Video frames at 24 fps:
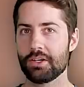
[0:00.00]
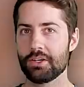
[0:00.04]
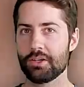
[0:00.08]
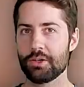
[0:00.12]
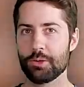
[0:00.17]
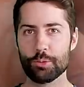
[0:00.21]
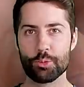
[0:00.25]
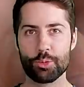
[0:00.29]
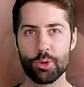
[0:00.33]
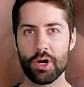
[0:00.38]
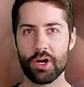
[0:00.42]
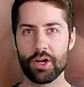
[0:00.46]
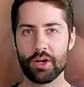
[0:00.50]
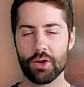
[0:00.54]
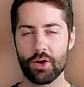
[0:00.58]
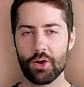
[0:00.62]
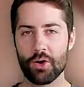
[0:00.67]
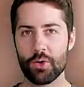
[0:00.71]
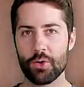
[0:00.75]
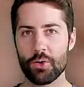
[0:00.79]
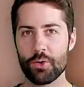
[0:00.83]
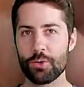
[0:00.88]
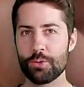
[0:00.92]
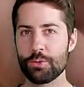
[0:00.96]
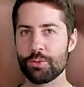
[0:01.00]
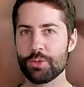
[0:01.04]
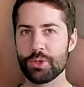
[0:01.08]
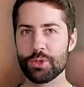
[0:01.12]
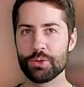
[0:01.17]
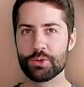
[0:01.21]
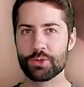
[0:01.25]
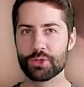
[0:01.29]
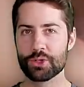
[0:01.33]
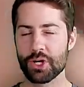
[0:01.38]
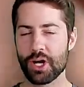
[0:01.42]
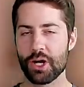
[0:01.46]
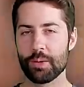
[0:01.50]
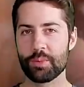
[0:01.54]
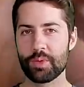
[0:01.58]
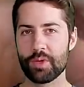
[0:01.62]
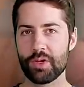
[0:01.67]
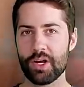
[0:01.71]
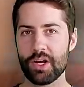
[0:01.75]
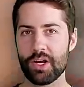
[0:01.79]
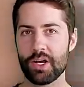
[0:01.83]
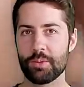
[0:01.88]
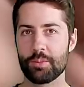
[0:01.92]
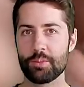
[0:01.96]
You brought it home, you chopped it
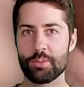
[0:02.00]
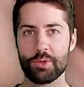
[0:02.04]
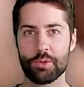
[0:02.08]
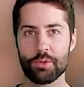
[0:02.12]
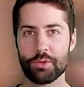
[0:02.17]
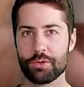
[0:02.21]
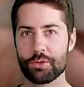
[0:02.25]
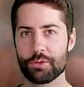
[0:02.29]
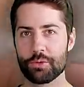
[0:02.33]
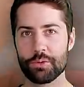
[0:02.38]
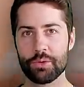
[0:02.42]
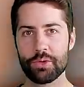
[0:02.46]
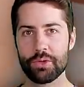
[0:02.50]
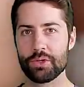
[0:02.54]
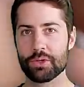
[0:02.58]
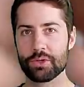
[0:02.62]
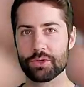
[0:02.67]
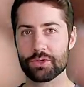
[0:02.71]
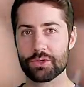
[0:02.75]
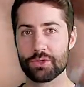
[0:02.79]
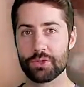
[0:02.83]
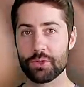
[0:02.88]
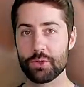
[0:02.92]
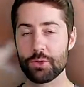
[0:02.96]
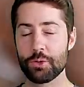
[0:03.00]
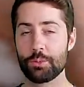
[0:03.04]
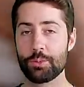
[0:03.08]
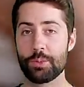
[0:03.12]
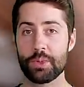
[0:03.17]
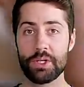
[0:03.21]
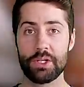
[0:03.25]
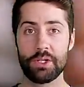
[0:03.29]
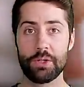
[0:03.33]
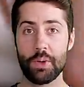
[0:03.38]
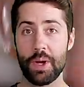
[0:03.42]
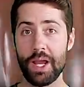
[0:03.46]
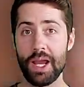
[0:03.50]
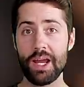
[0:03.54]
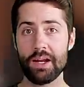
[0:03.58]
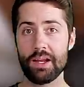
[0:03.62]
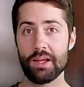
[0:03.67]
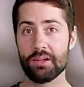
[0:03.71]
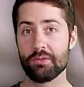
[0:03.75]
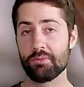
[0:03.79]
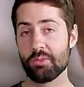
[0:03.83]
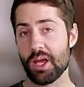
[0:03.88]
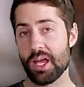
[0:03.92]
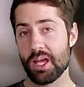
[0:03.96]
up, you threw it in your soup, and you ate
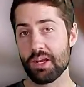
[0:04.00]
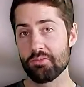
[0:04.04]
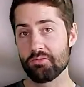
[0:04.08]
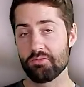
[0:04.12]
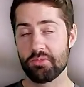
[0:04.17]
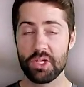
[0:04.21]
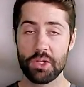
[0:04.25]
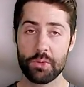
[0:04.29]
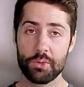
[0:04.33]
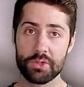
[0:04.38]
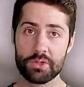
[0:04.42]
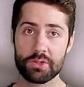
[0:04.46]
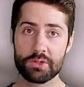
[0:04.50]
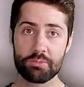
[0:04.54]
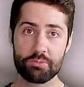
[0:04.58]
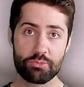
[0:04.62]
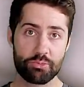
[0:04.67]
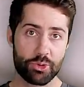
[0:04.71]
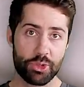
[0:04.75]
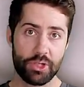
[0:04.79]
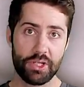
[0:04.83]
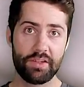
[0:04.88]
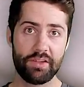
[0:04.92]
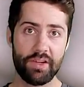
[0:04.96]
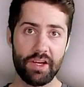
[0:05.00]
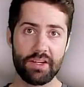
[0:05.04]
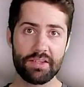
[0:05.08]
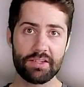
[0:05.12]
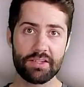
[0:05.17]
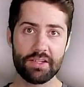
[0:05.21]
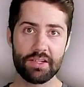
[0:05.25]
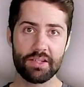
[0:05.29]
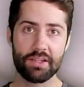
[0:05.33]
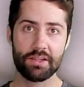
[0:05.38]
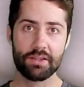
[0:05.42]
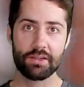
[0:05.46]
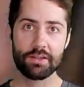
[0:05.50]
it, and it was pretty tasty.